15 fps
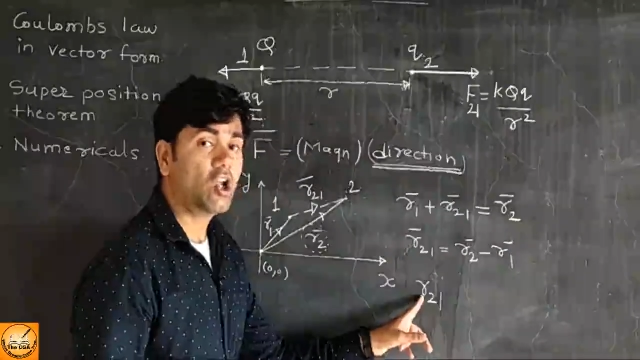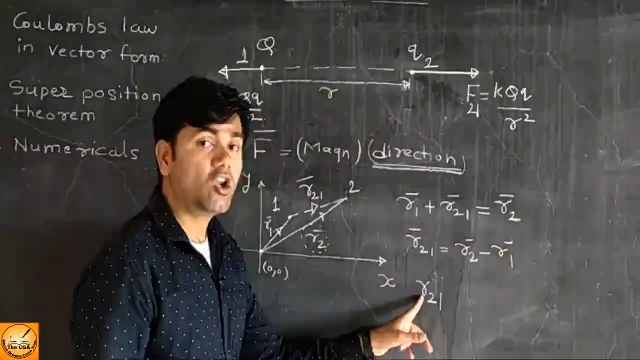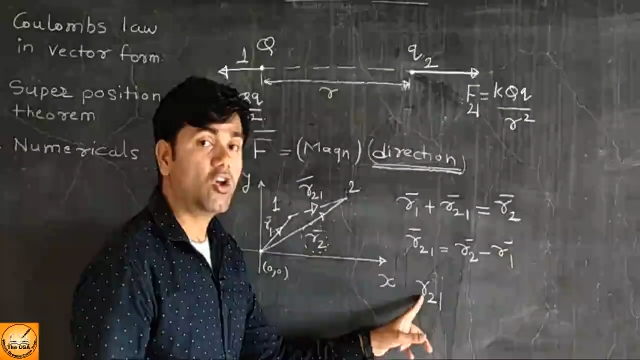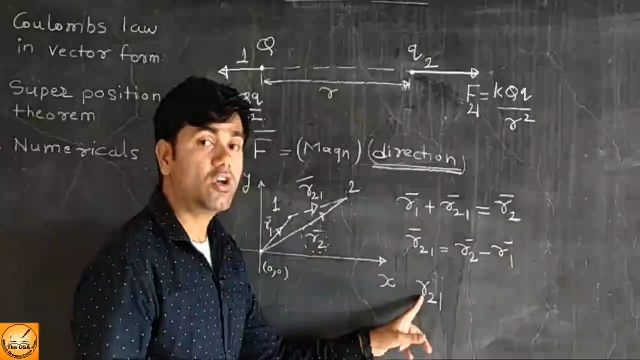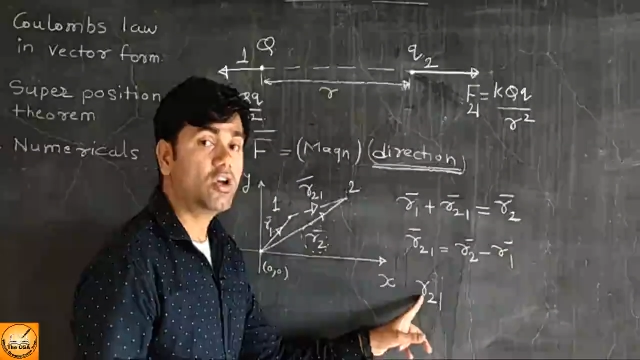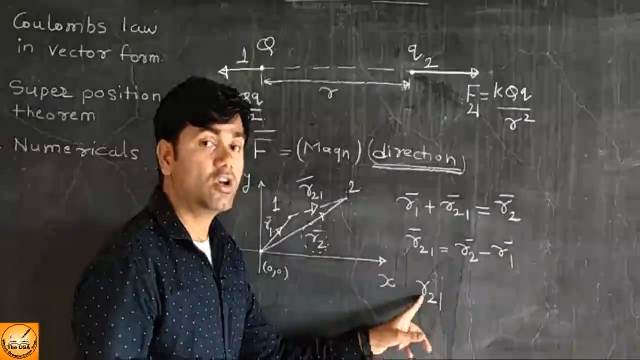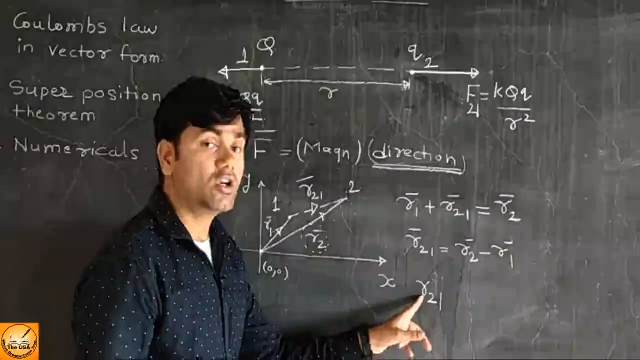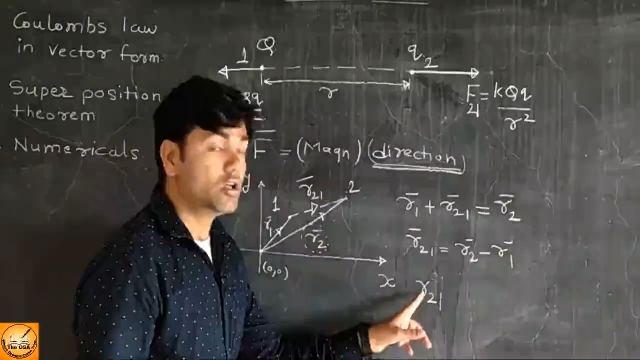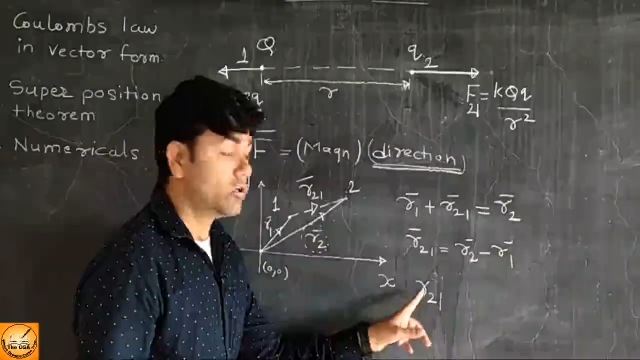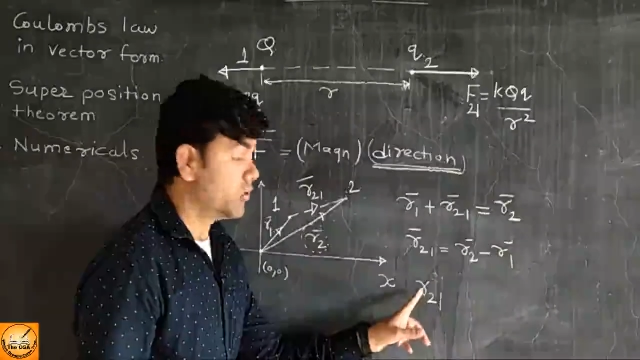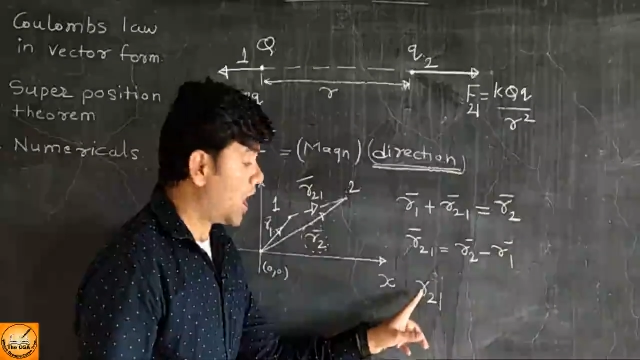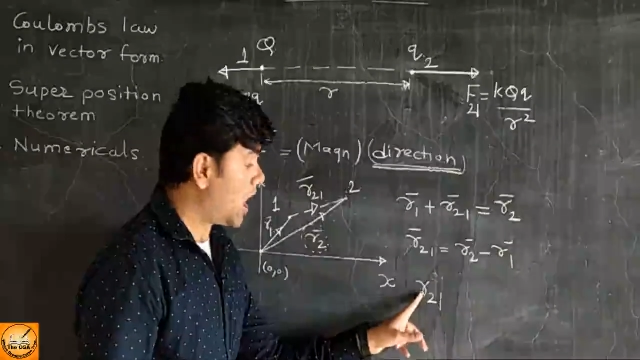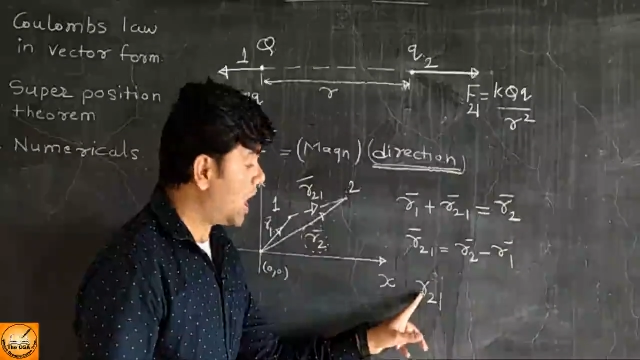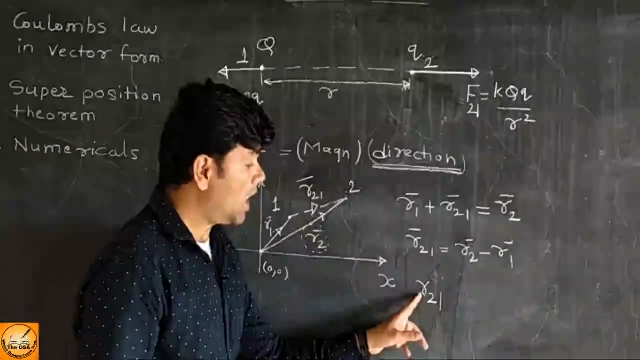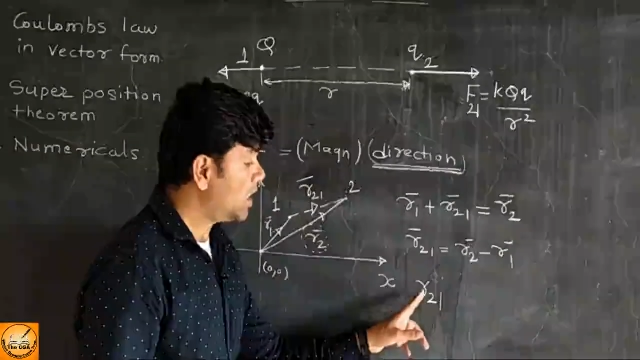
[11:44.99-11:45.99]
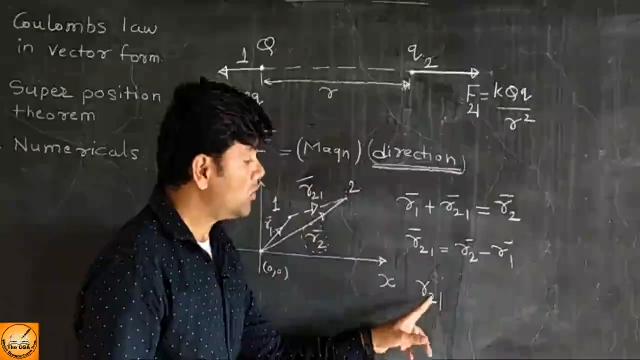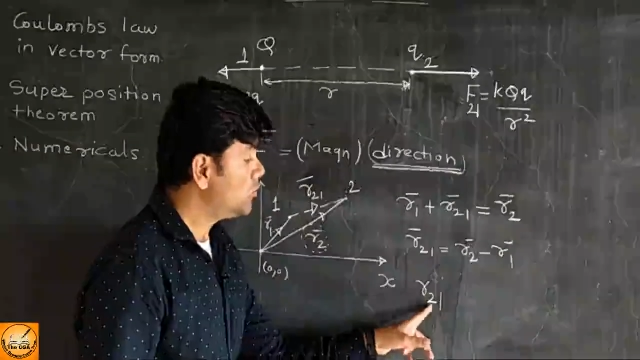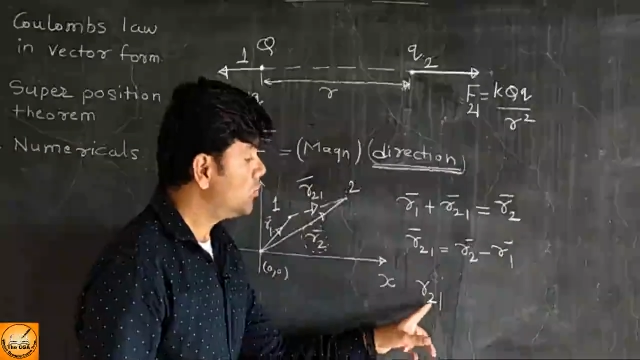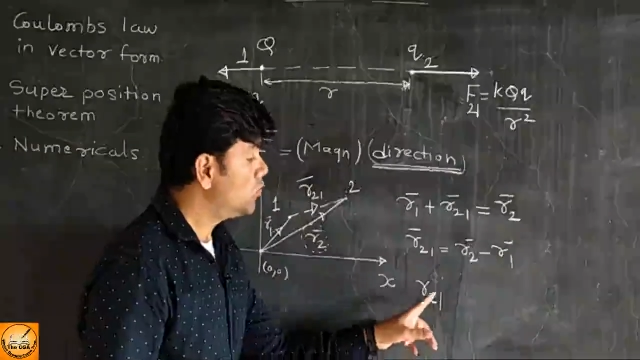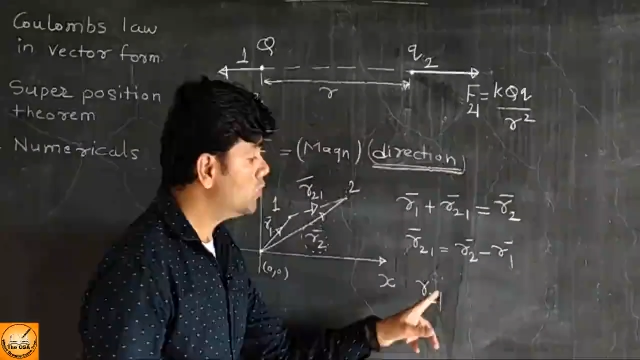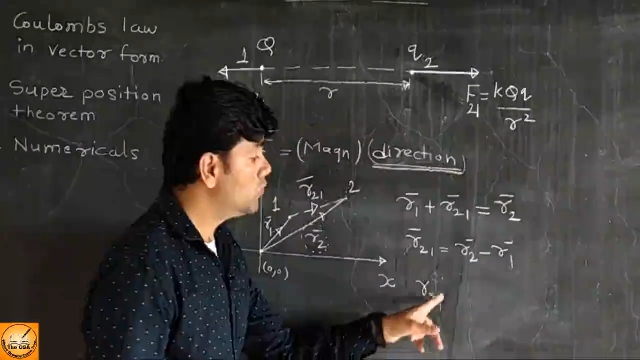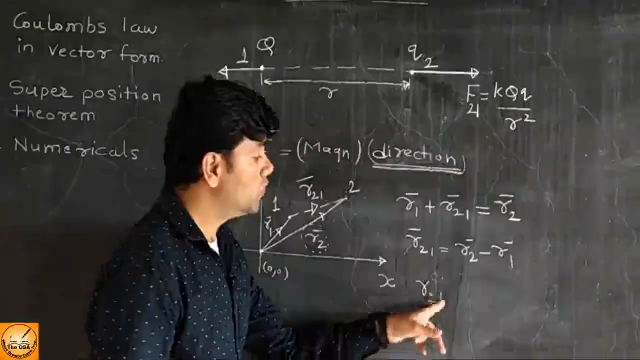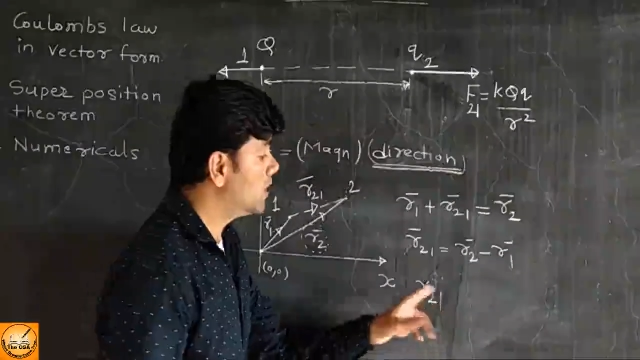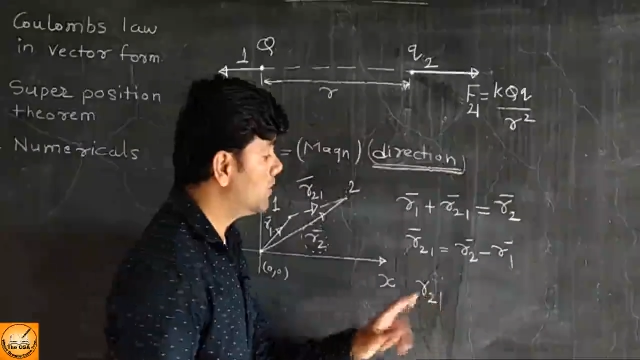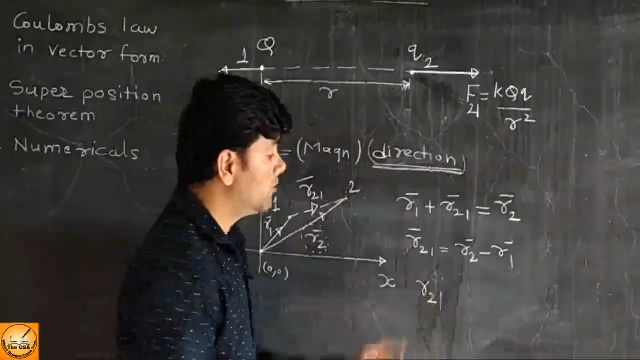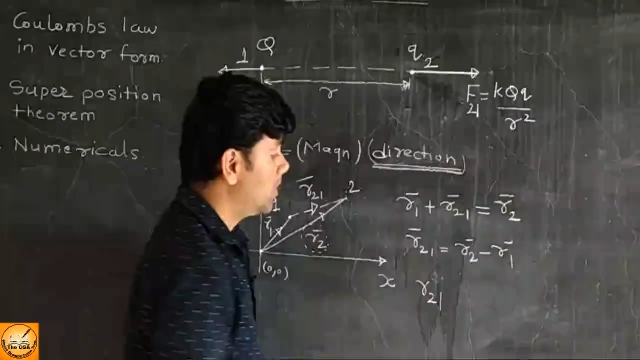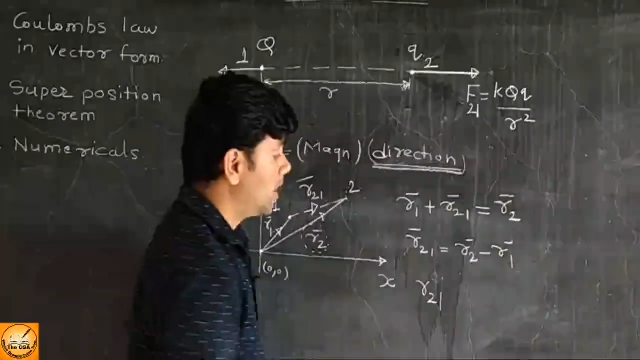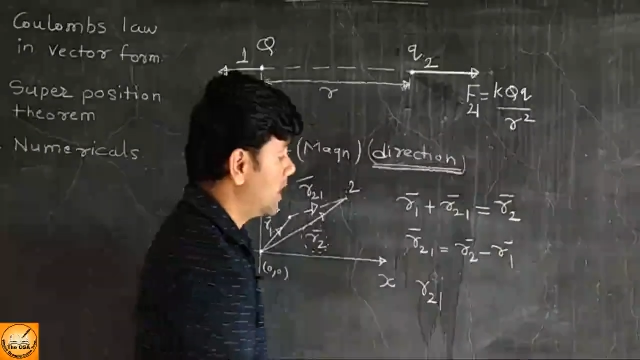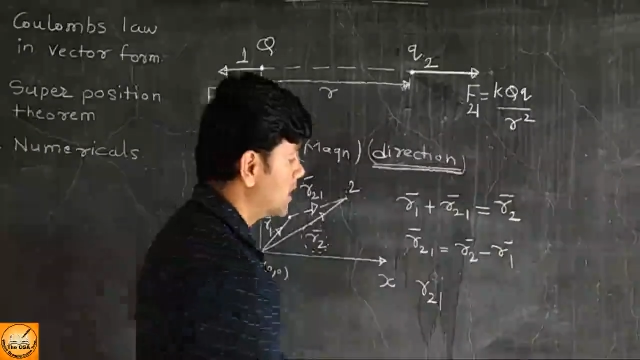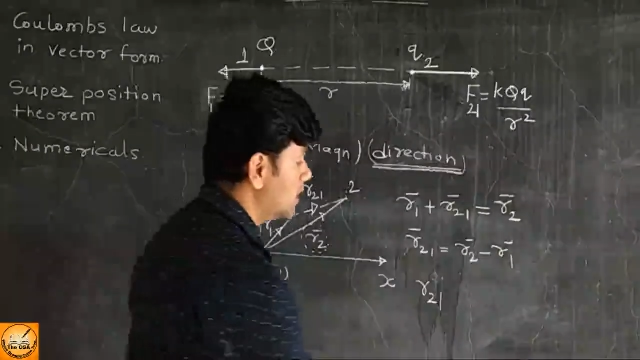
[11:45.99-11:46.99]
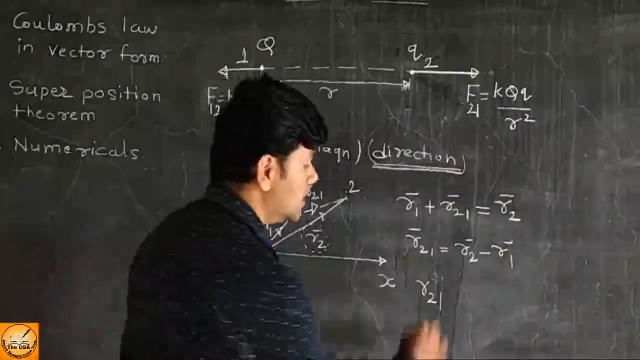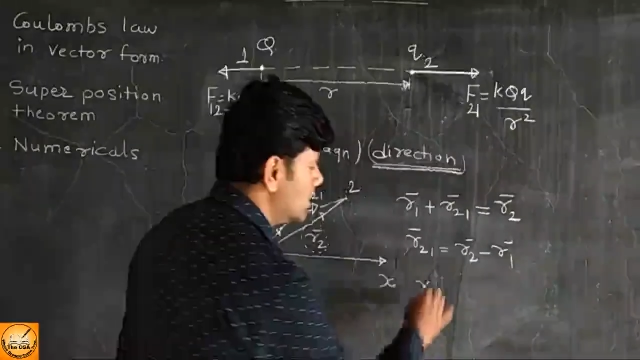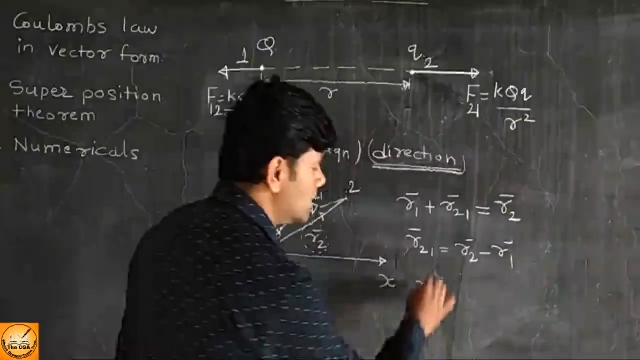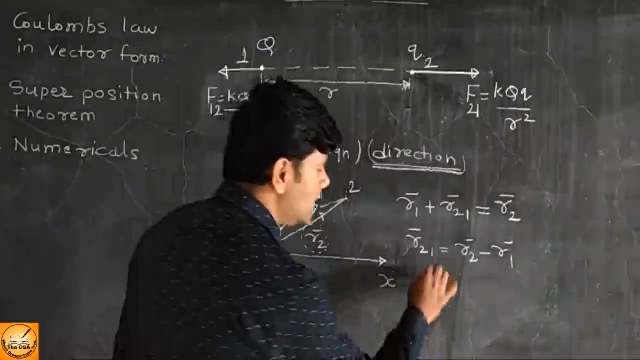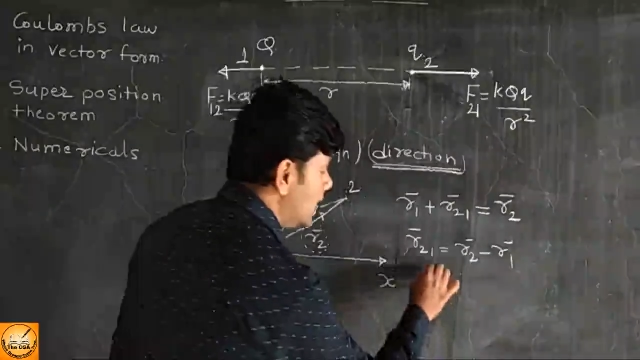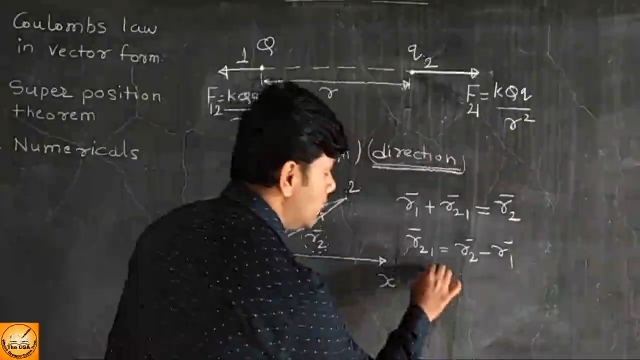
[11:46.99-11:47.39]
along R21 bar,